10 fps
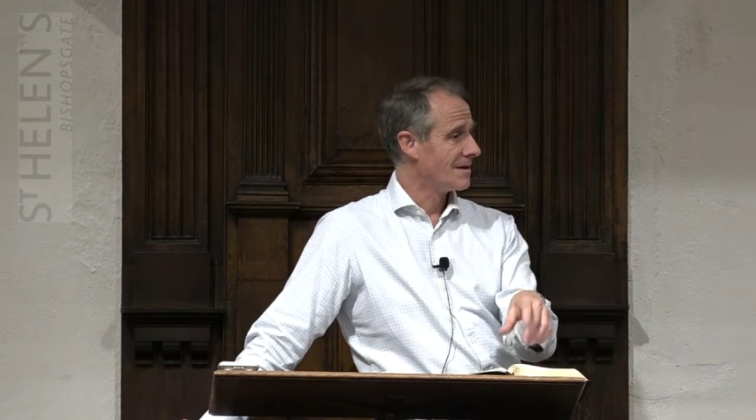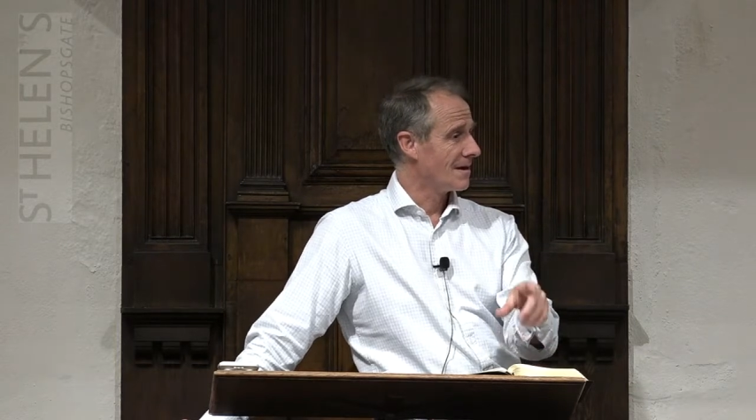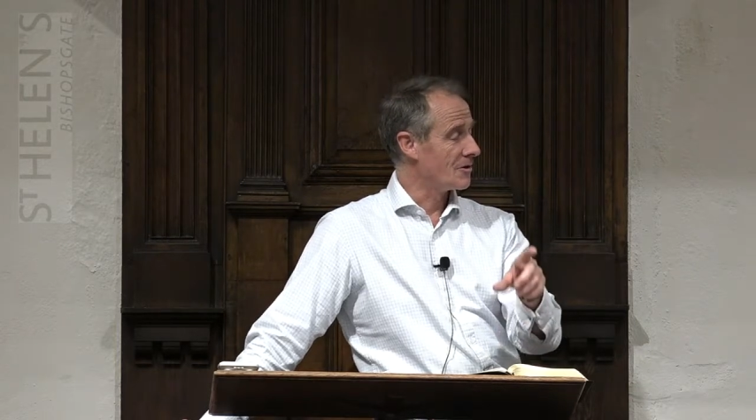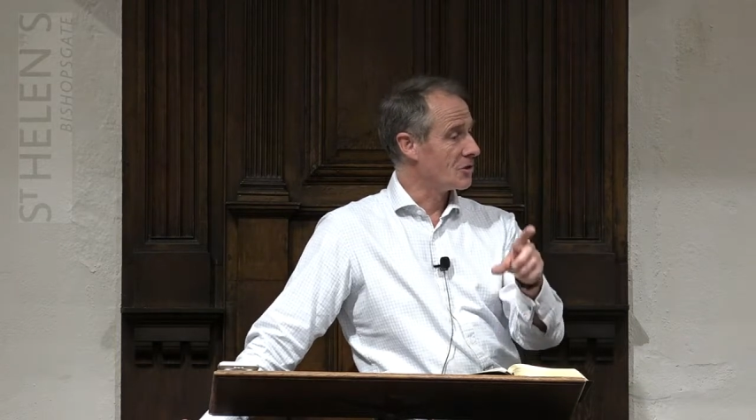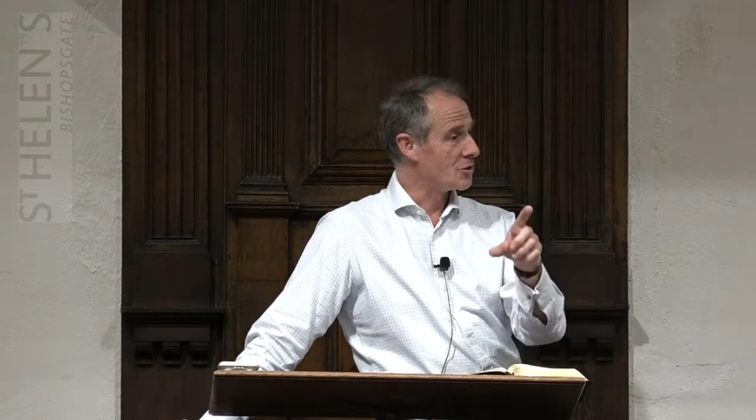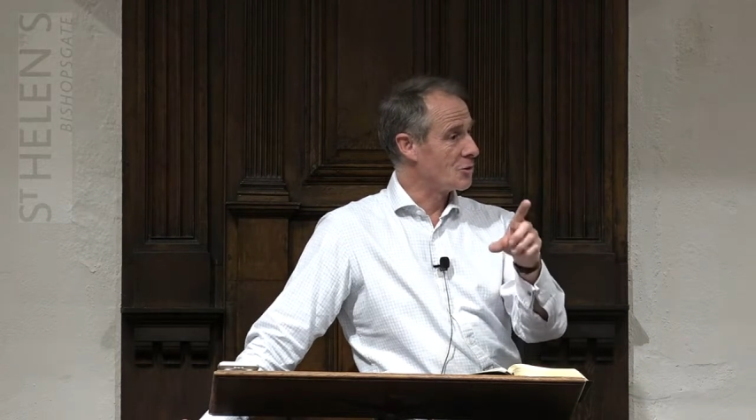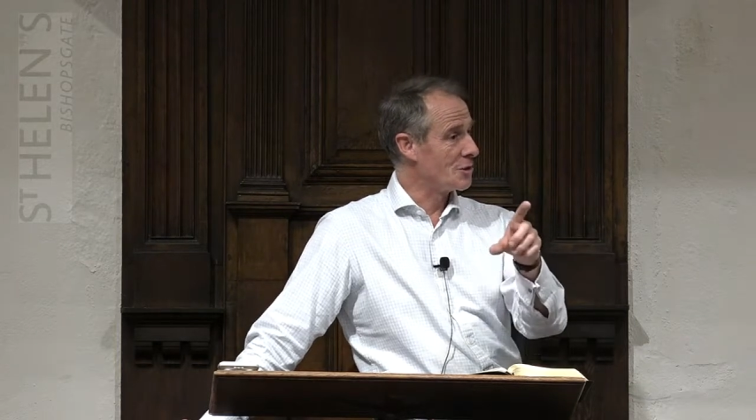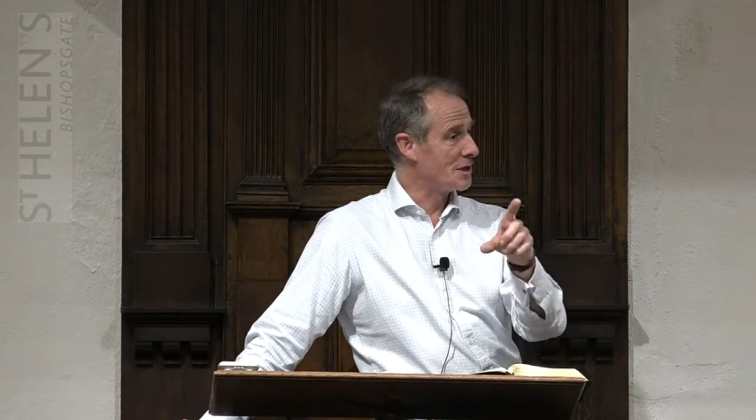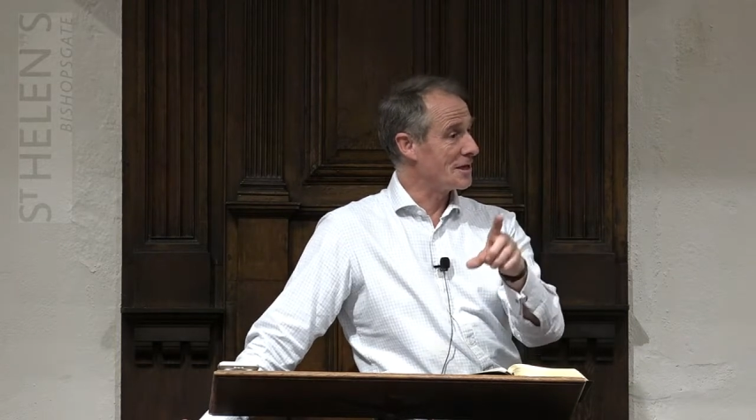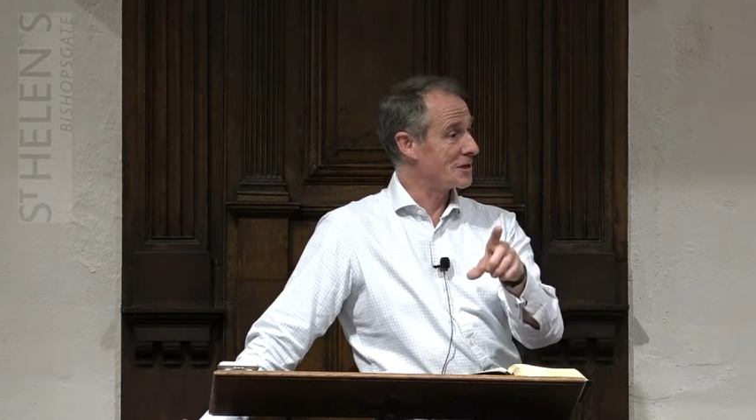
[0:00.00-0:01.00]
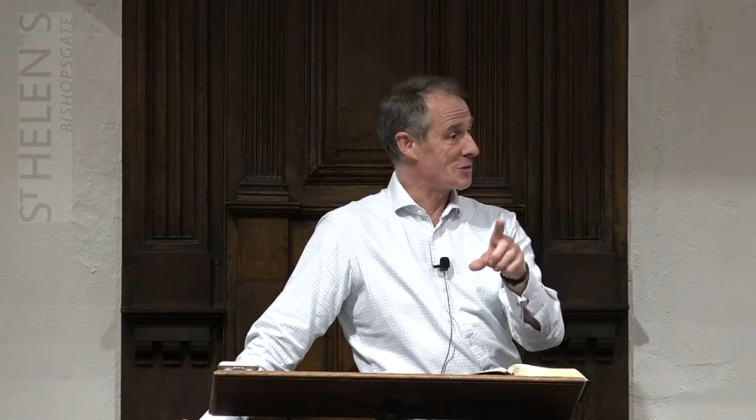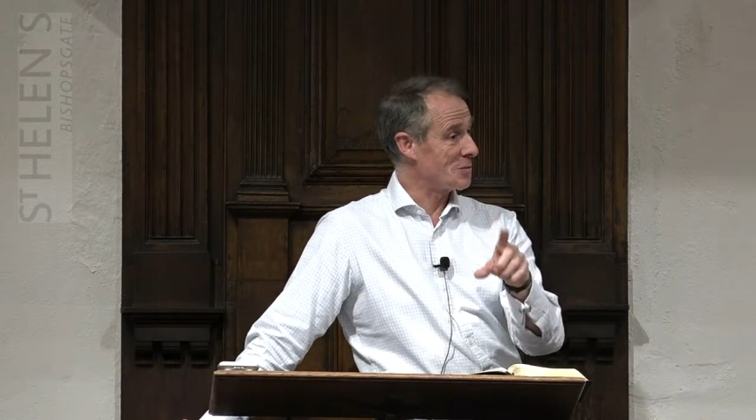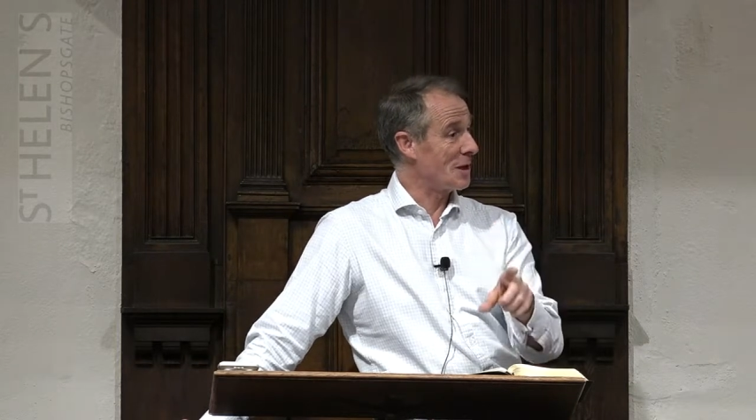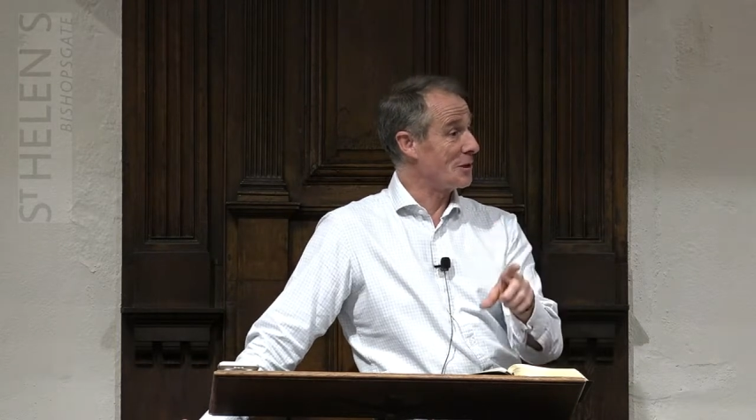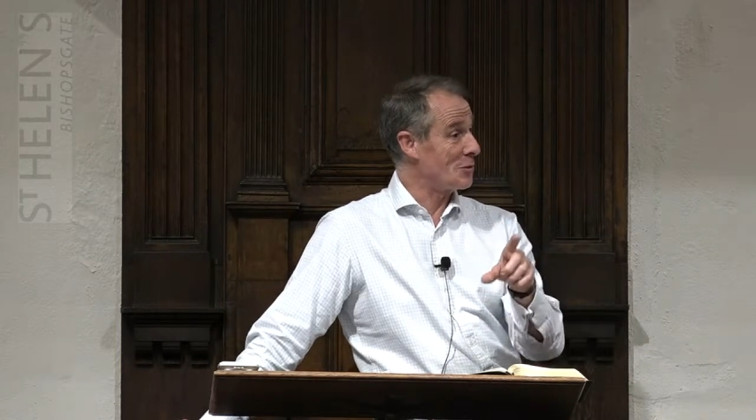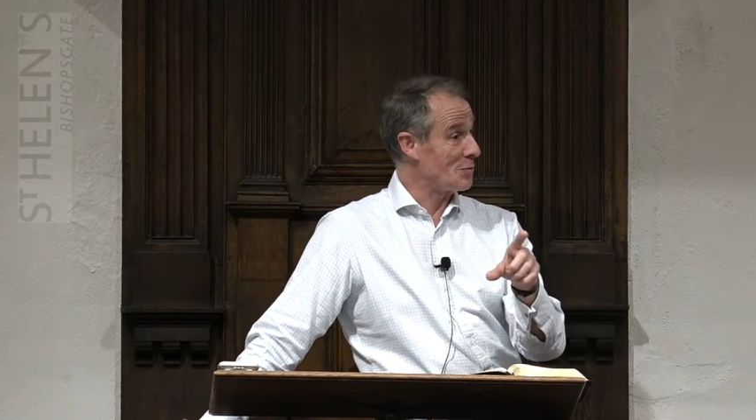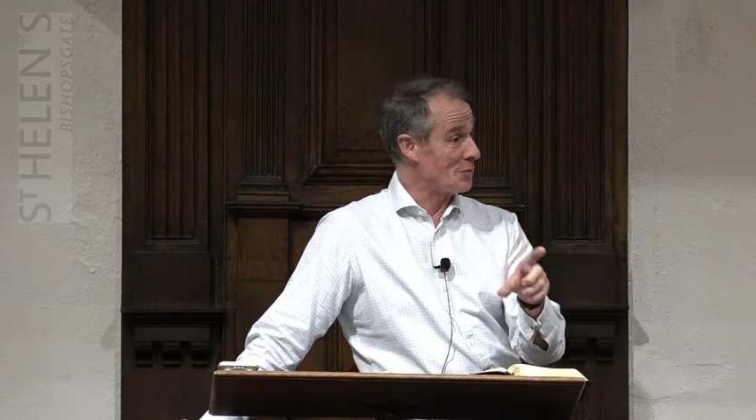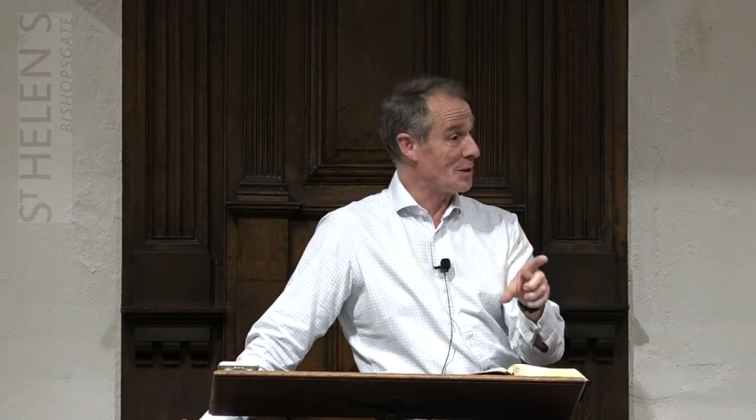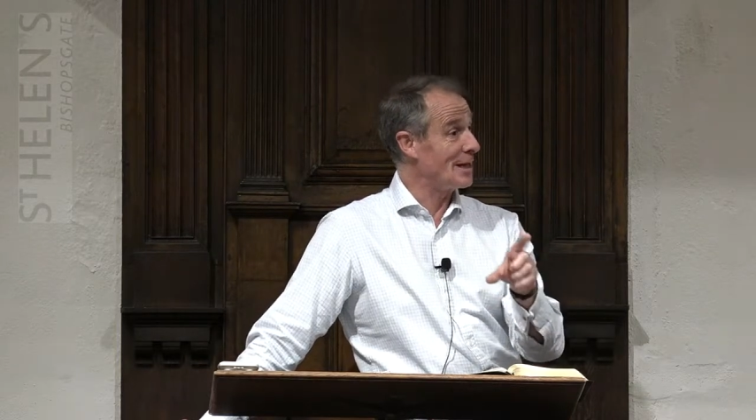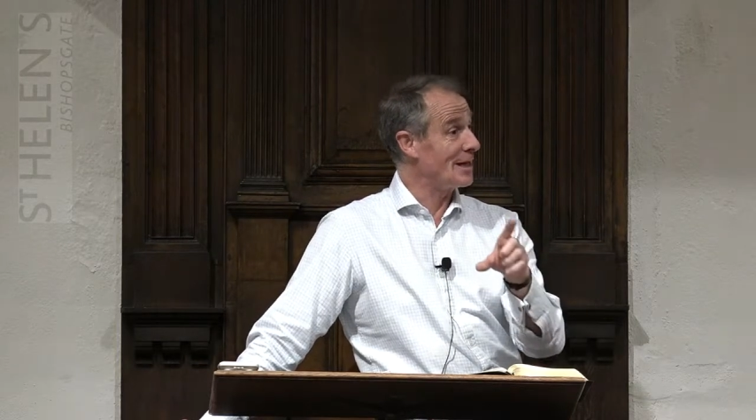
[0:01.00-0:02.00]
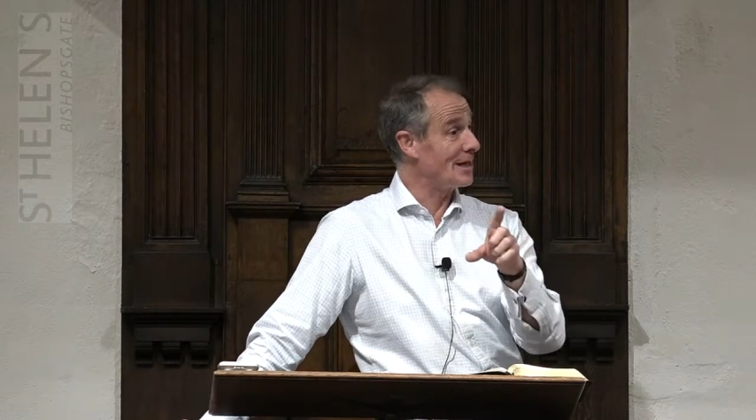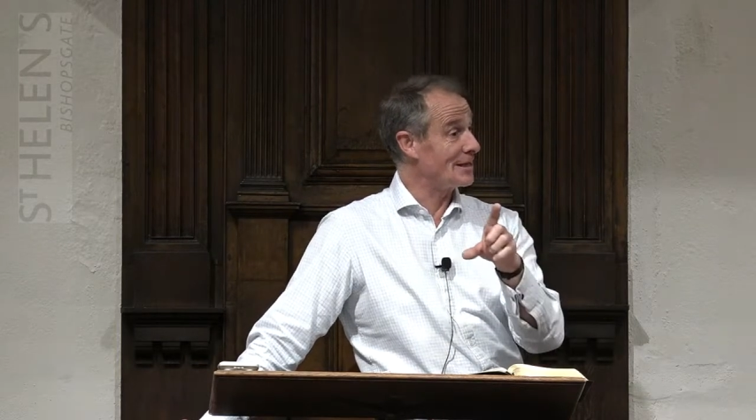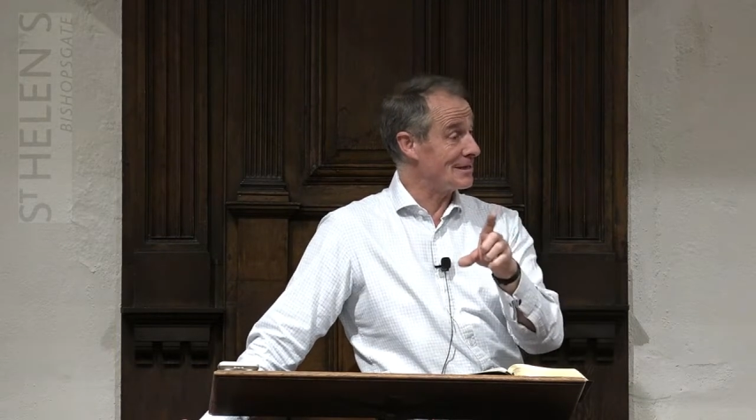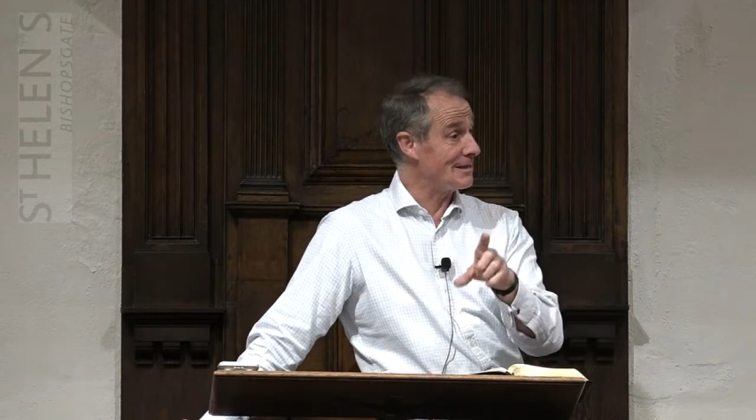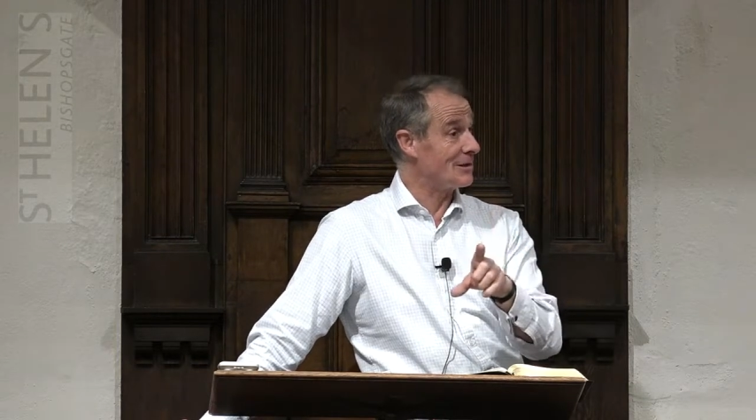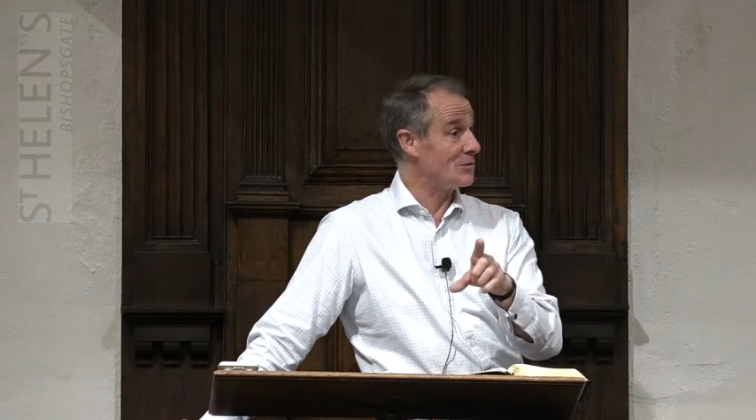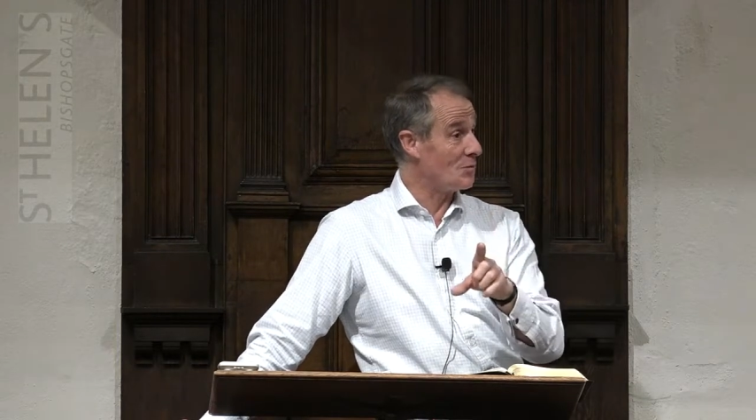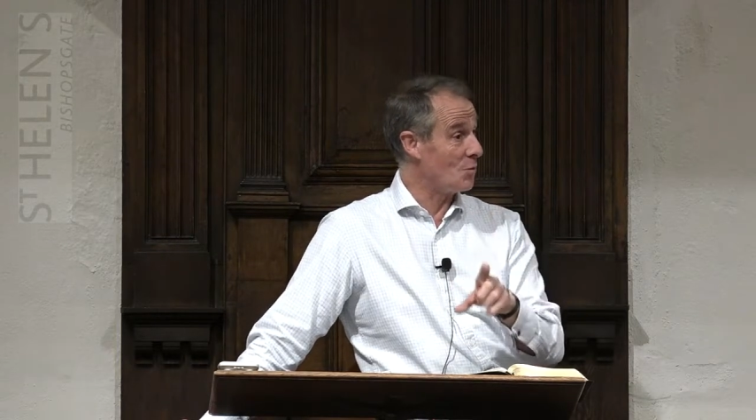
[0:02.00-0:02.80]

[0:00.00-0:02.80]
Oh, to draw near to the one who really did